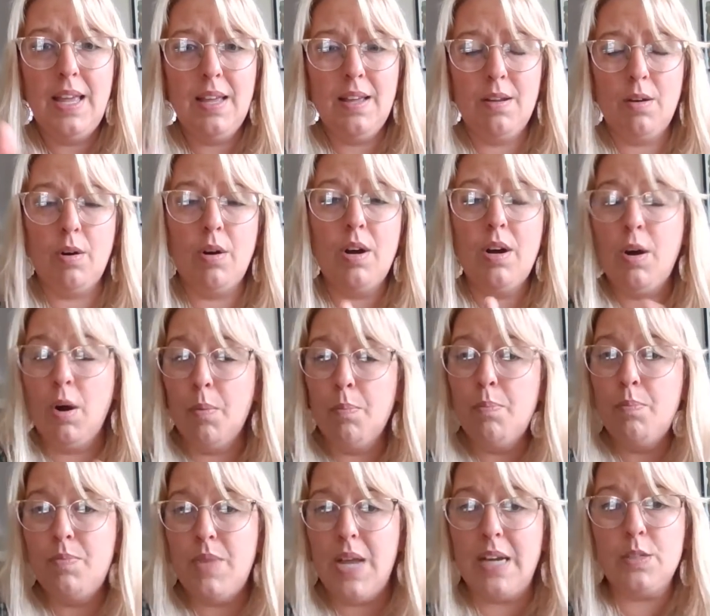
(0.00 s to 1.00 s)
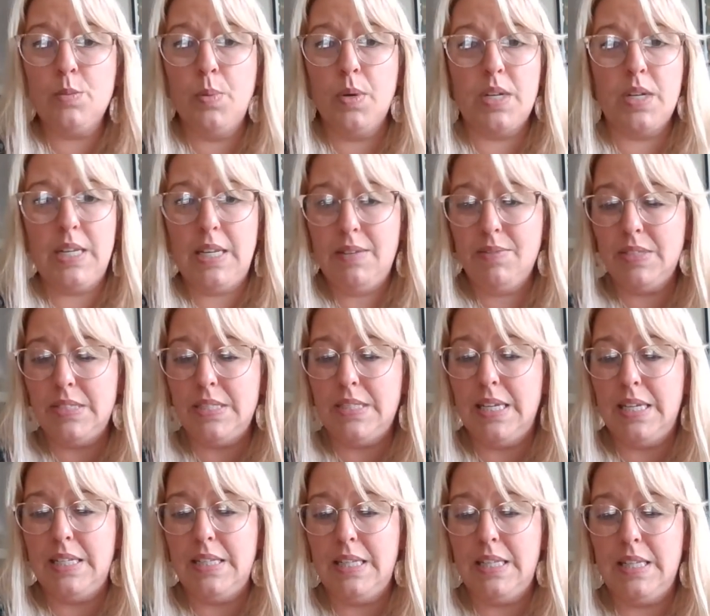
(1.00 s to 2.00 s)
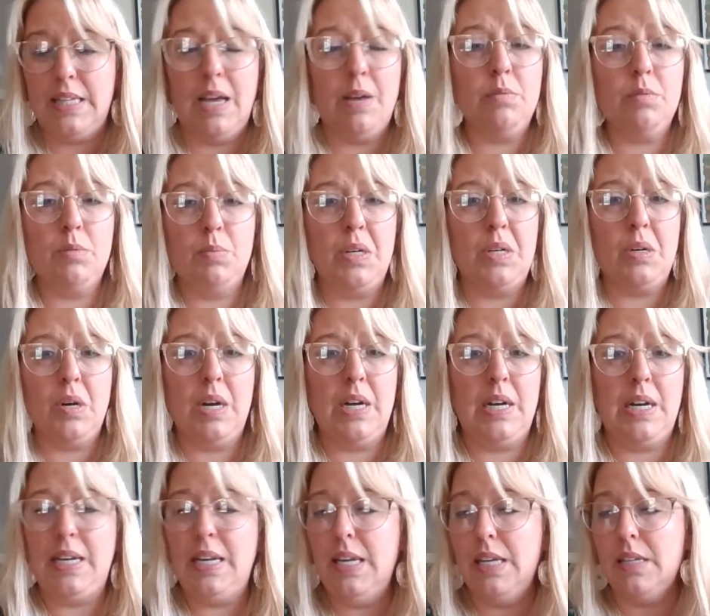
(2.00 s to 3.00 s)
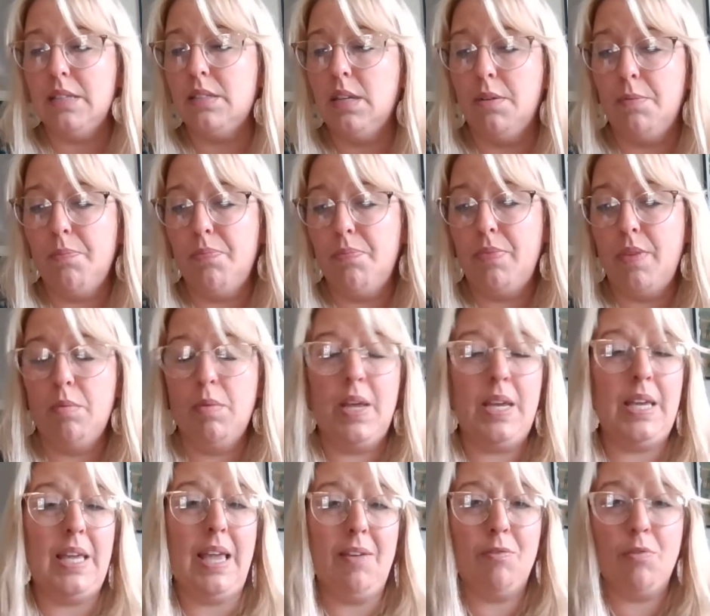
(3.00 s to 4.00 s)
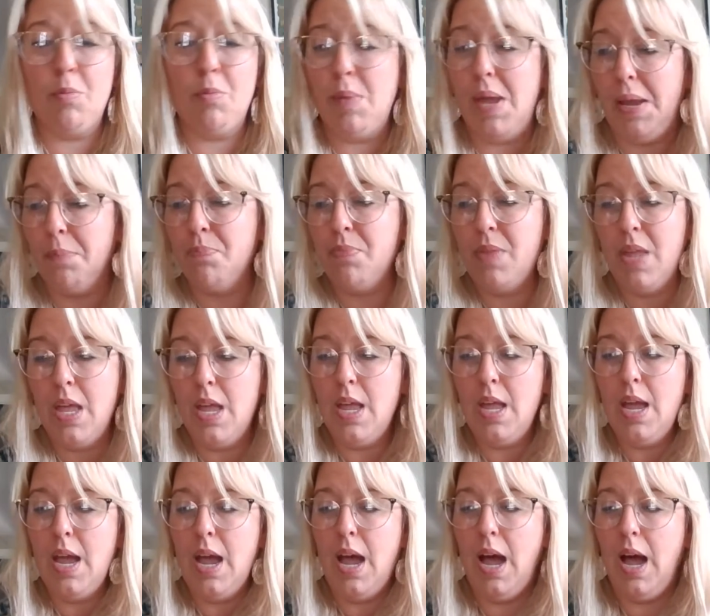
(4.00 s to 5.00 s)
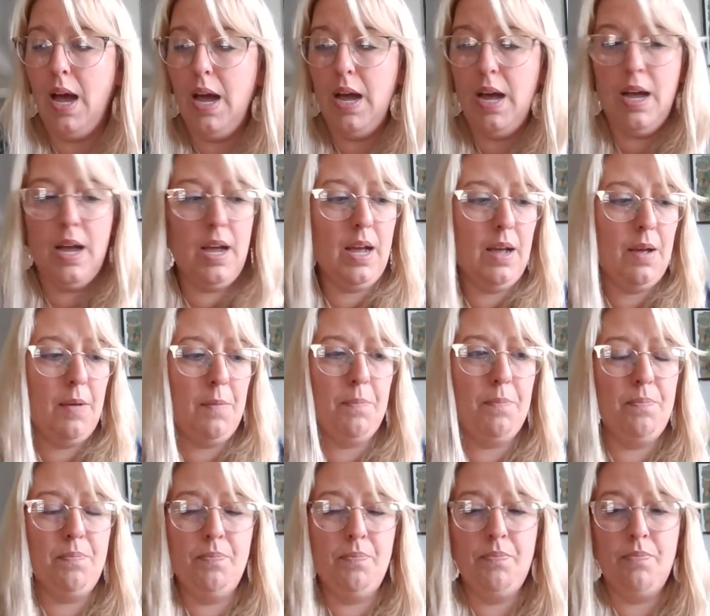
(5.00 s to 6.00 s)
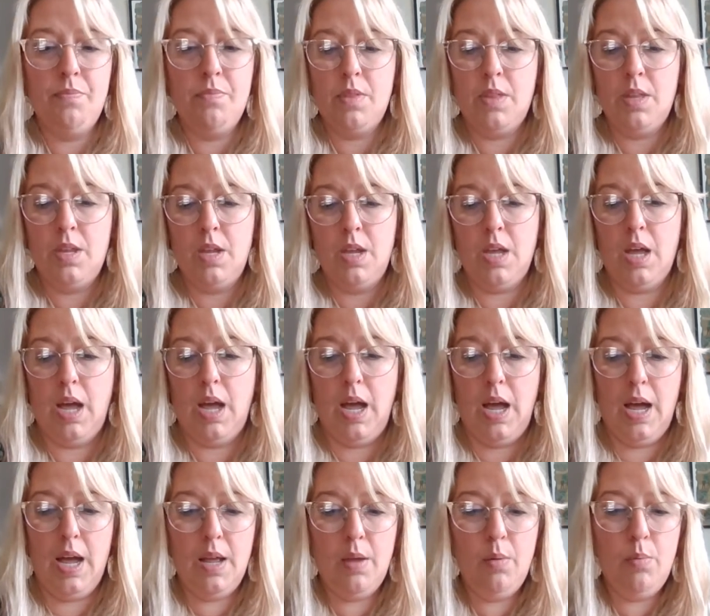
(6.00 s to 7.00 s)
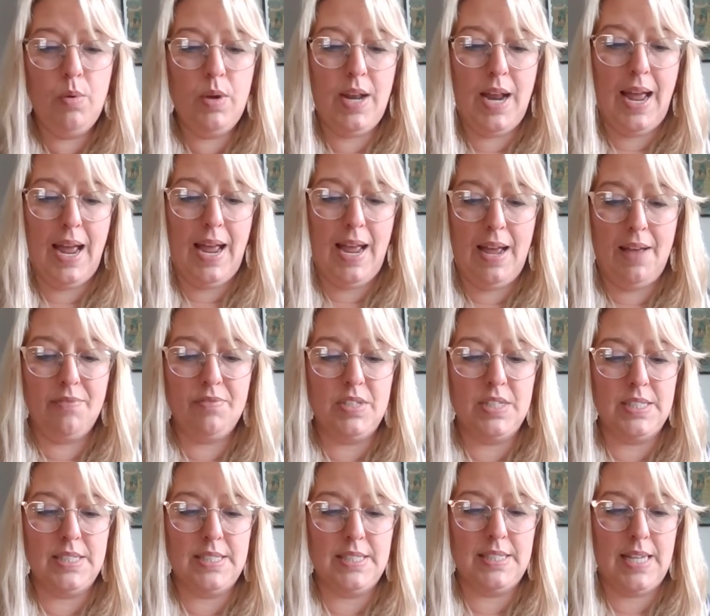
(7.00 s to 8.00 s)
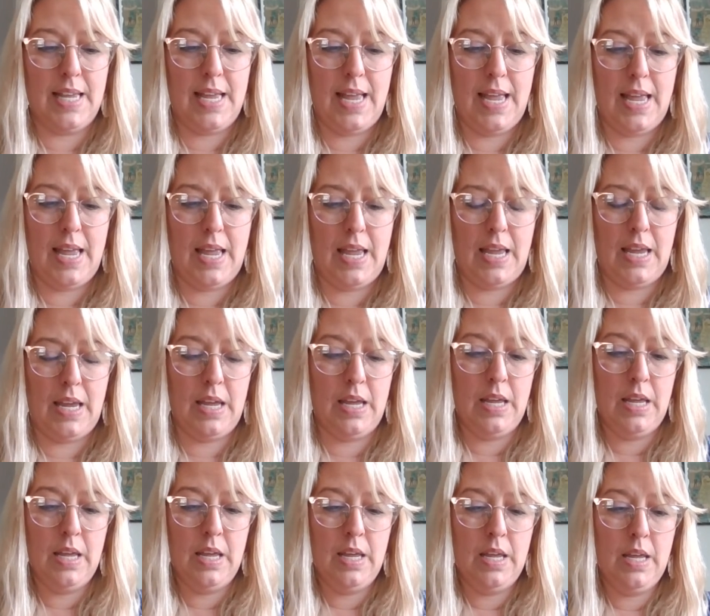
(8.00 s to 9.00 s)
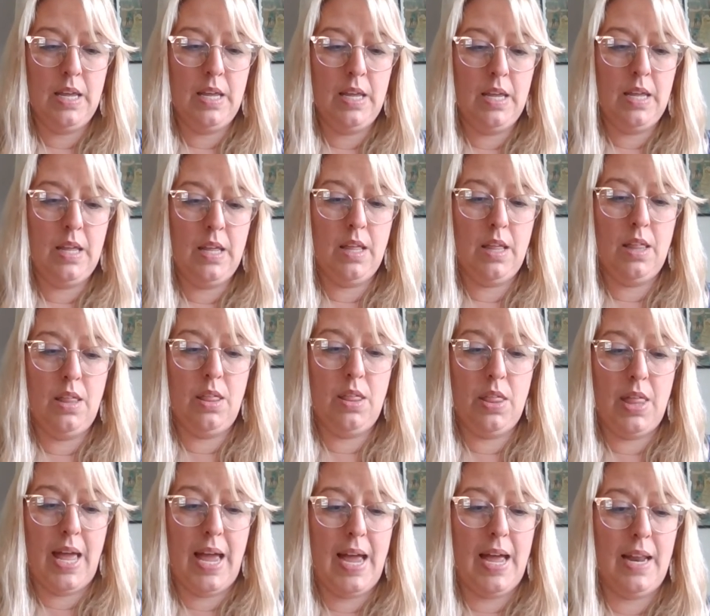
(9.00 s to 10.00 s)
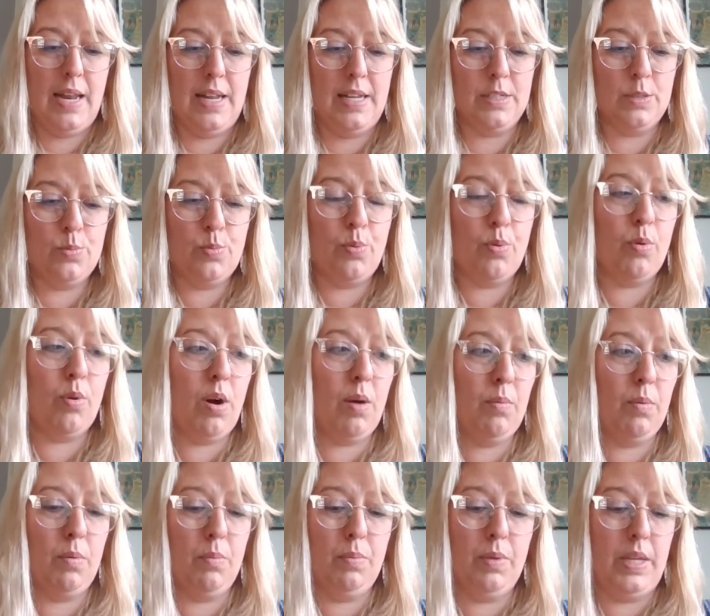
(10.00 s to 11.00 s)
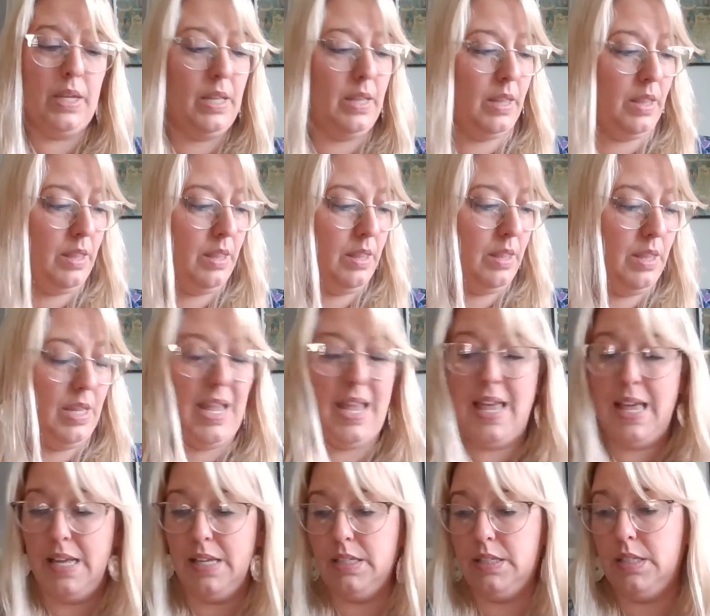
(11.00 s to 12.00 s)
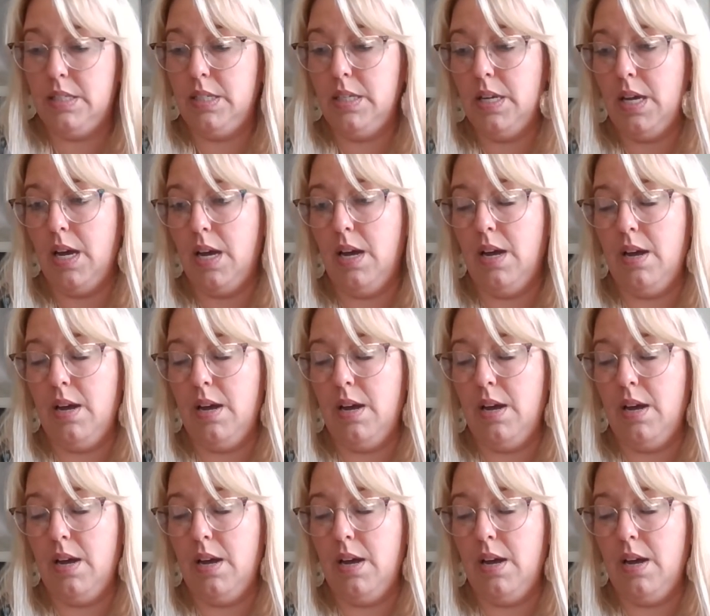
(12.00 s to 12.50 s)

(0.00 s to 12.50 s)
or in our textbook, it even said that that would be a great idea. So I'm like, yay for me. Um, I would have to say that is probably it.